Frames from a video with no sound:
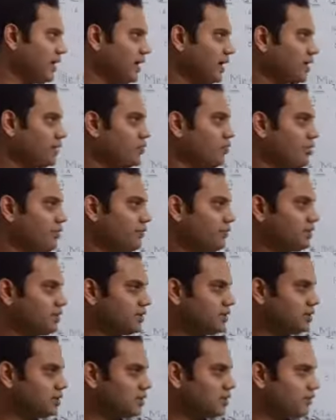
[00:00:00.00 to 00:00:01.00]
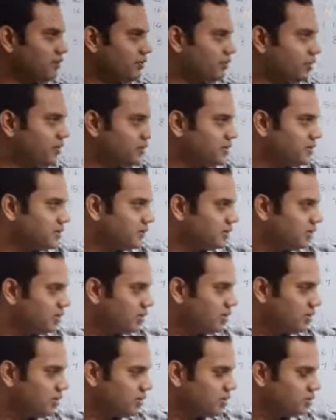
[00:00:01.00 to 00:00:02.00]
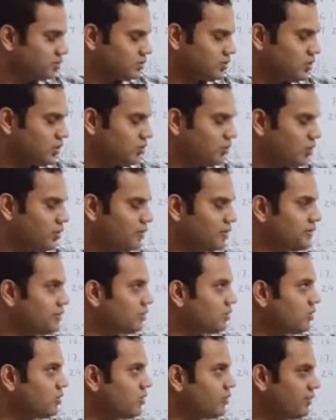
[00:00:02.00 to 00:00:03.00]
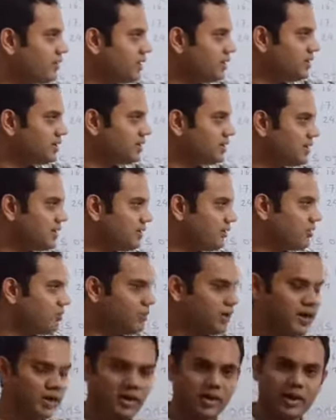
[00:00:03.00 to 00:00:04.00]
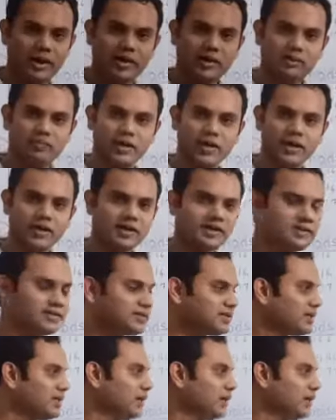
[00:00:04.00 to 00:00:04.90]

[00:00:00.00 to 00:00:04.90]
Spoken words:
and coefficient of variation, coefficient of range is given by L minus